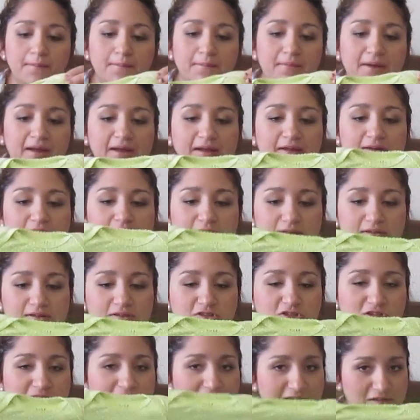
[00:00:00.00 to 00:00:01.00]
But
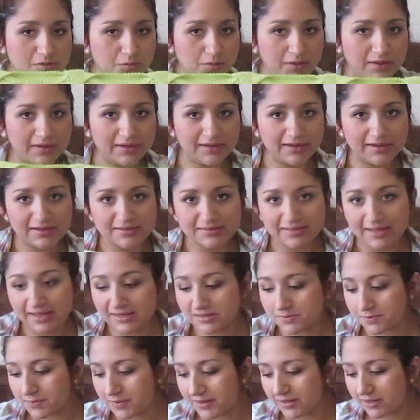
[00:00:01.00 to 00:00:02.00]
she has one in a
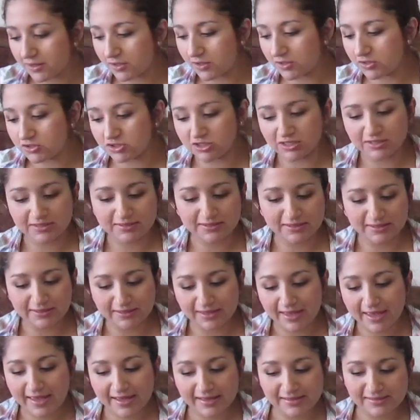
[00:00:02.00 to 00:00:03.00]
size bigger just in
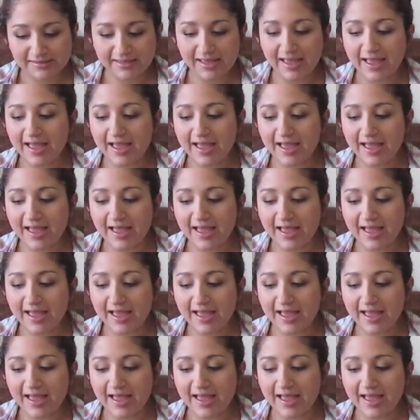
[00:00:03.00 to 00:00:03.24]
case.